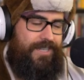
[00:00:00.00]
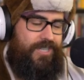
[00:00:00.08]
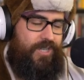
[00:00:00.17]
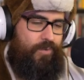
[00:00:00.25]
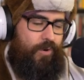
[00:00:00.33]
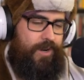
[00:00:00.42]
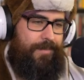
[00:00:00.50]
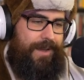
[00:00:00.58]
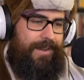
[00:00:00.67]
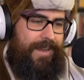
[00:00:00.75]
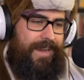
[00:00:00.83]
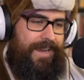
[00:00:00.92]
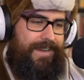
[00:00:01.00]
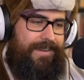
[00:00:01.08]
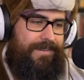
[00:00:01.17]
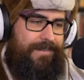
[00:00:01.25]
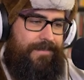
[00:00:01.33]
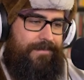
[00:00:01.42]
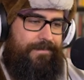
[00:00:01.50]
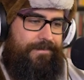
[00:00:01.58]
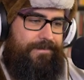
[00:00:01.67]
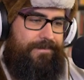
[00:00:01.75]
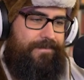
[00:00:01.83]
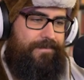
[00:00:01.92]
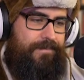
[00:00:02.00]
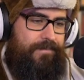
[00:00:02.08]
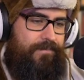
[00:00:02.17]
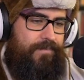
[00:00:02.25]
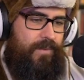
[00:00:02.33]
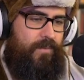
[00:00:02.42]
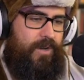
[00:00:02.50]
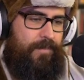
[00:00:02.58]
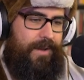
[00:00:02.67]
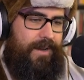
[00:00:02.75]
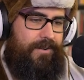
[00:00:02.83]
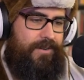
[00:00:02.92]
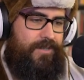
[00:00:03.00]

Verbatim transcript: She won't come out, eh? Huh? Won't come out.